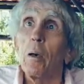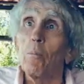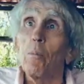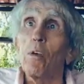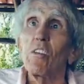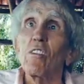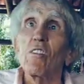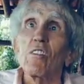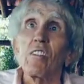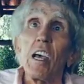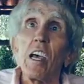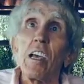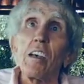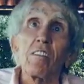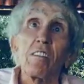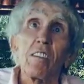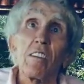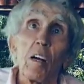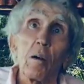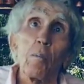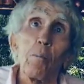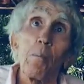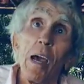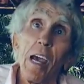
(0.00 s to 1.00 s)
mistakes
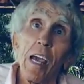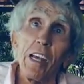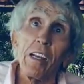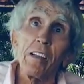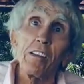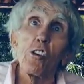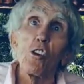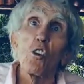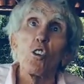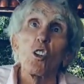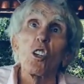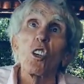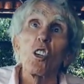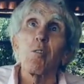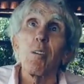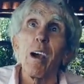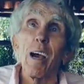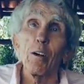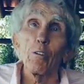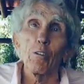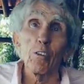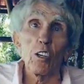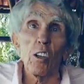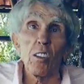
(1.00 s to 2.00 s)
are made. Your
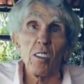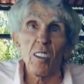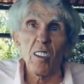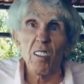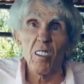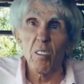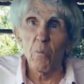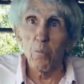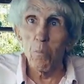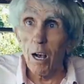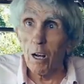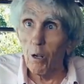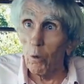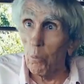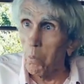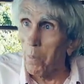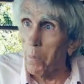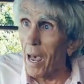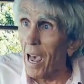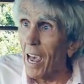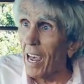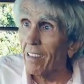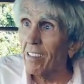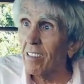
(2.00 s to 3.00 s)
kraut could smell
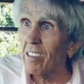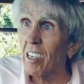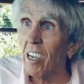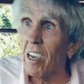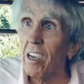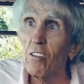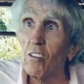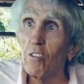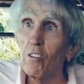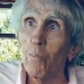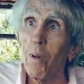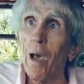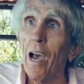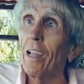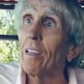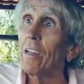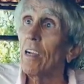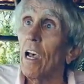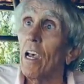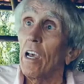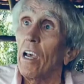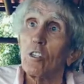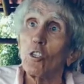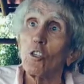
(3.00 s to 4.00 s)
bad, taste bad.
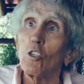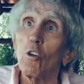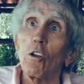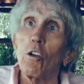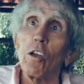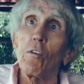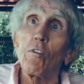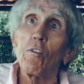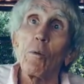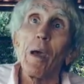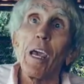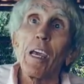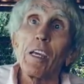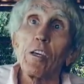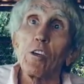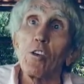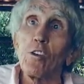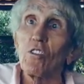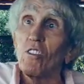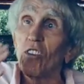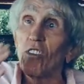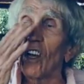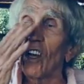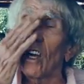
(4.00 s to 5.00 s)
It could even make
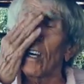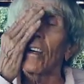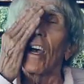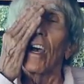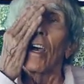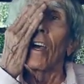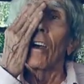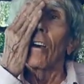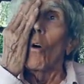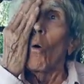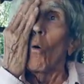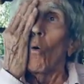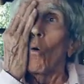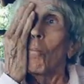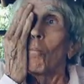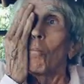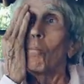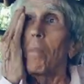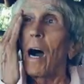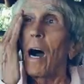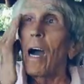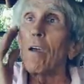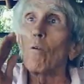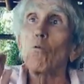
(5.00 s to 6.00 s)
you sick.
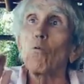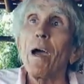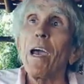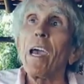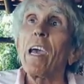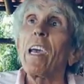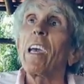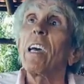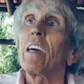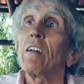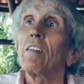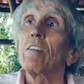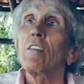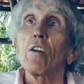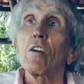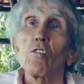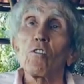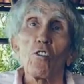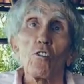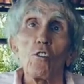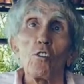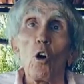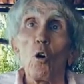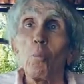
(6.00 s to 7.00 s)
My way,
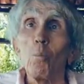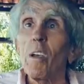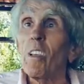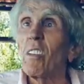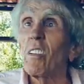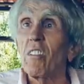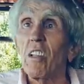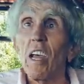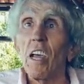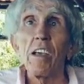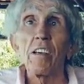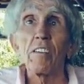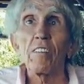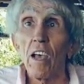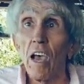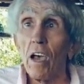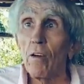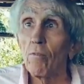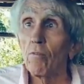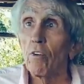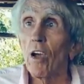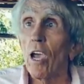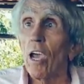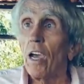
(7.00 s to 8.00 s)
there's no mistakes
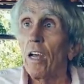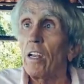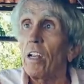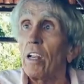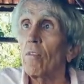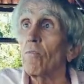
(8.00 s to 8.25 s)
ever, and